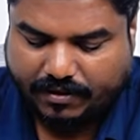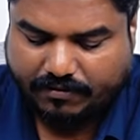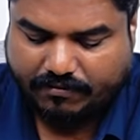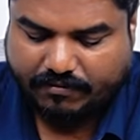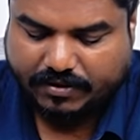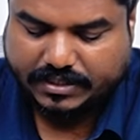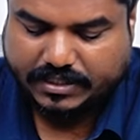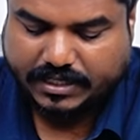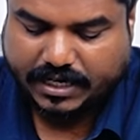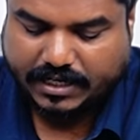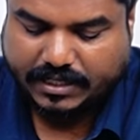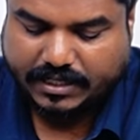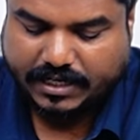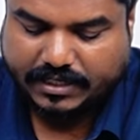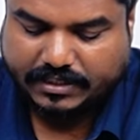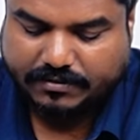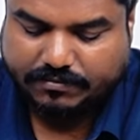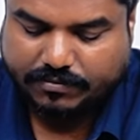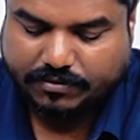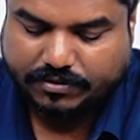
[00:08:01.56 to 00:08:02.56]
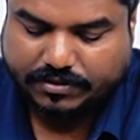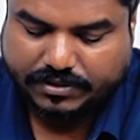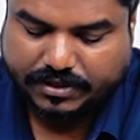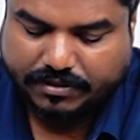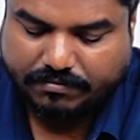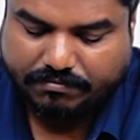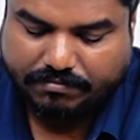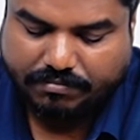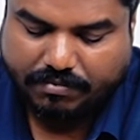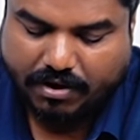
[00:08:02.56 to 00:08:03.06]
which contains most
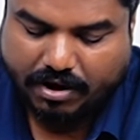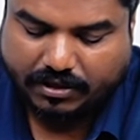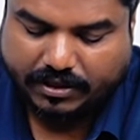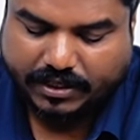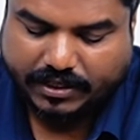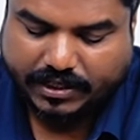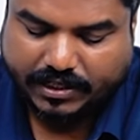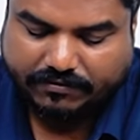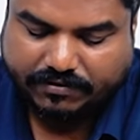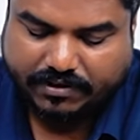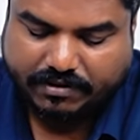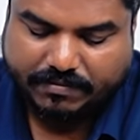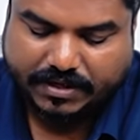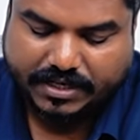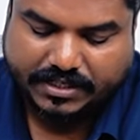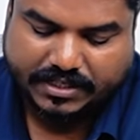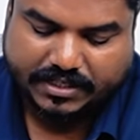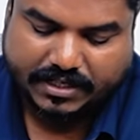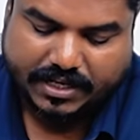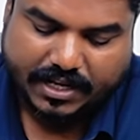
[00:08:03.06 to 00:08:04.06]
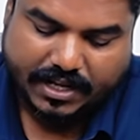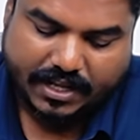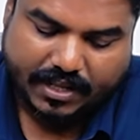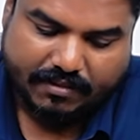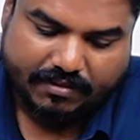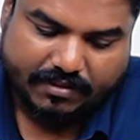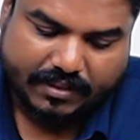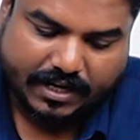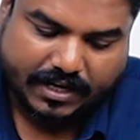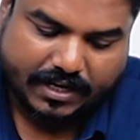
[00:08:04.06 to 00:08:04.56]
important information.
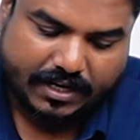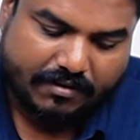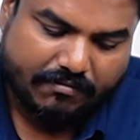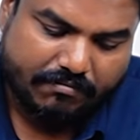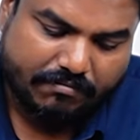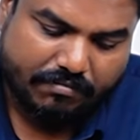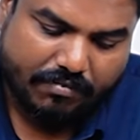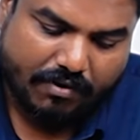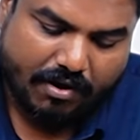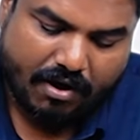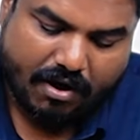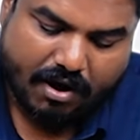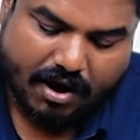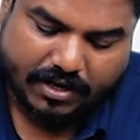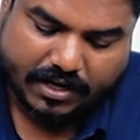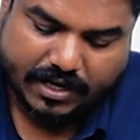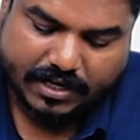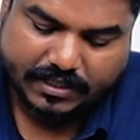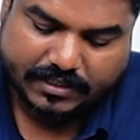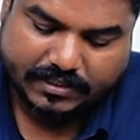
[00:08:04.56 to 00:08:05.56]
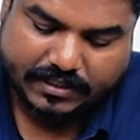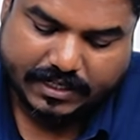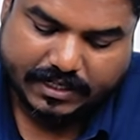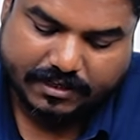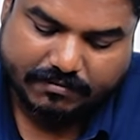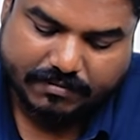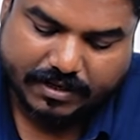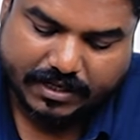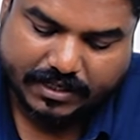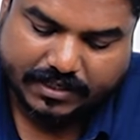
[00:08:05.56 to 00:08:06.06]
That important
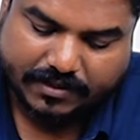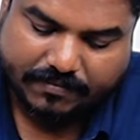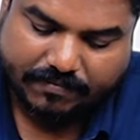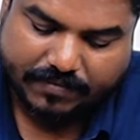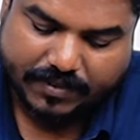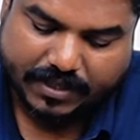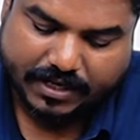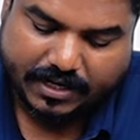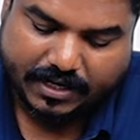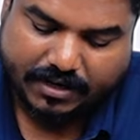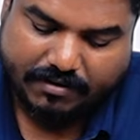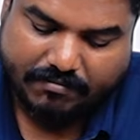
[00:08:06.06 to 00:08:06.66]
segment,